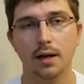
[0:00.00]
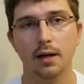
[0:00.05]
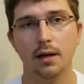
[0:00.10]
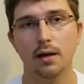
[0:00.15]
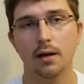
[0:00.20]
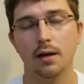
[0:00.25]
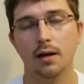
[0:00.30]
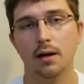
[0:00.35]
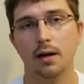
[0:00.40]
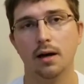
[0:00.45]

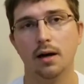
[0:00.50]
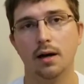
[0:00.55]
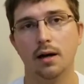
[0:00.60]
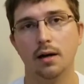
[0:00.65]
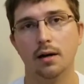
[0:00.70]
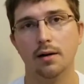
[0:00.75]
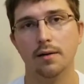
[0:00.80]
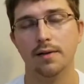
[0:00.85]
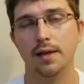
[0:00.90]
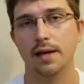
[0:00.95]

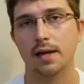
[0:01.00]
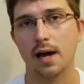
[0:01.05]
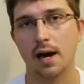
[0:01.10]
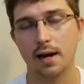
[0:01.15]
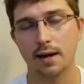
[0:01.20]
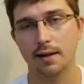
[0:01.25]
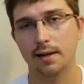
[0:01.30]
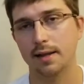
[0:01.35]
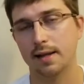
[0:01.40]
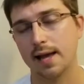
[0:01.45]
They got out
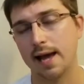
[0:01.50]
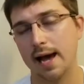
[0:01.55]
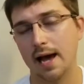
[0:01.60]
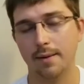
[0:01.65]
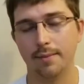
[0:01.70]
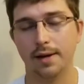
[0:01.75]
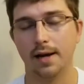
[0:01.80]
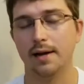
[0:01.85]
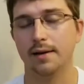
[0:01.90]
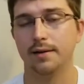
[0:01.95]
of the cab,
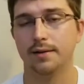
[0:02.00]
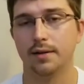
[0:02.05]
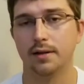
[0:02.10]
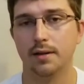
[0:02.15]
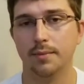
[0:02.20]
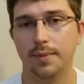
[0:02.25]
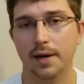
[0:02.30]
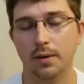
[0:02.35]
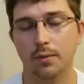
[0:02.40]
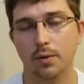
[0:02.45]
got into the
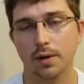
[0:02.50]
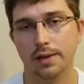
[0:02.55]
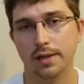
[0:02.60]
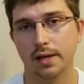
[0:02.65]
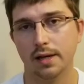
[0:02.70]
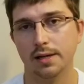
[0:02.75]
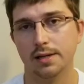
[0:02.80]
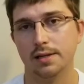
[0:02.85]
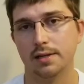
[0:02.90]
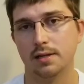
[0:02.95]
bed with
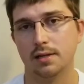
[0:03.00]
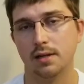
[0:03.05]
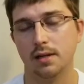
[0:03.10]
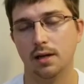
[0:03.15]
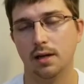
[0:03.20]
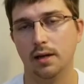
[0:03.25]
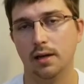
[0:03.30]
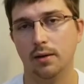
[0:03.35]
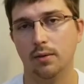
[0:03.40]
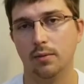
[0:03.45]
us,
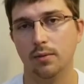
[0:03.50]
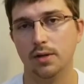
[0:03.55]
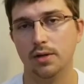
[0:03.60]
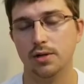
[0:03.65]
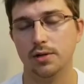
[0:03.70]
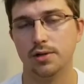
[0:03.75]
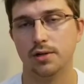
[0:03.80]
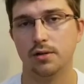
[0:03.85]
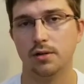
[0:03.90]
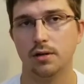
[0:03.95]
and we just
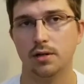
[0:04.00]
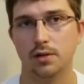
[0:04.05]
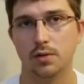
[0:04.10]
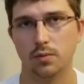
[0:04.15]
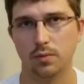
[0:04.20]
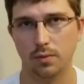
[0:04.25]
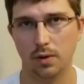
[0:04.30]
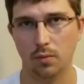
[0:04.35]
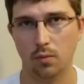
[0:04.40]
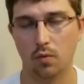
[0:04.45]
stood
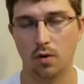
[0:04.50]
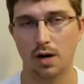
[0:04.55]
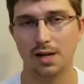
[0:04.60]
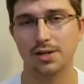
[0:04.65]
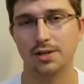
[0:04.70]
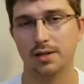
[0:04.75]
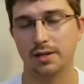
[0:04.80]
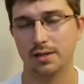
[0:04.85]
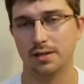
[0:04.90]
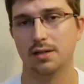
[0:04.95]
and watched
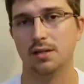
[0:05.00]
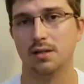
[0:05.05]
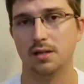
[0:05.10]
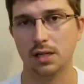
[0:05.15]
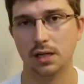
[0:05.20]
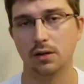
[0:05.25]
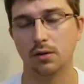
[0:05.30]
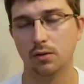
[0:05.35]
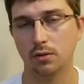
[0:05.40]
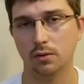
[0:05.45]
as a
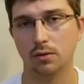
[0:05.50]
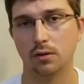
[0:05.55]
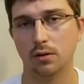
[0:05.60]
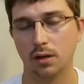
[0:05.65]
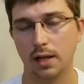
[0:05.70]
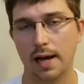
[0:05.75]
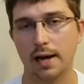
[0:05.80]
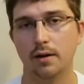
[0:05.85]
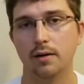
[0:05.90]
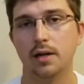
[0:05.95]
single
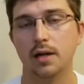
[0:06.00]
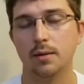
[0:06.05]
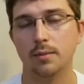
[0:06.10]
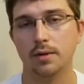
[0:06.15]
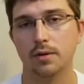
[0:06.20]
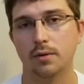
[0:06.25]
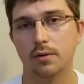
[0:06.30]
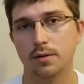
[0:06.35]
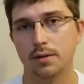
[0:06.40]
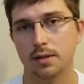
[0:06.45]
cloud came
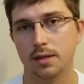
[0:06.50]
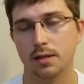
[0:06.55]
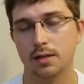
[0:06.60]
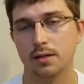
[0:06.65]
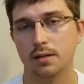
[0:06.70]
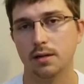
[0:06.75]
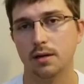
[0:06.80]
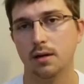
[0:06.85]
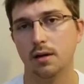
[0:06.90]
towards us.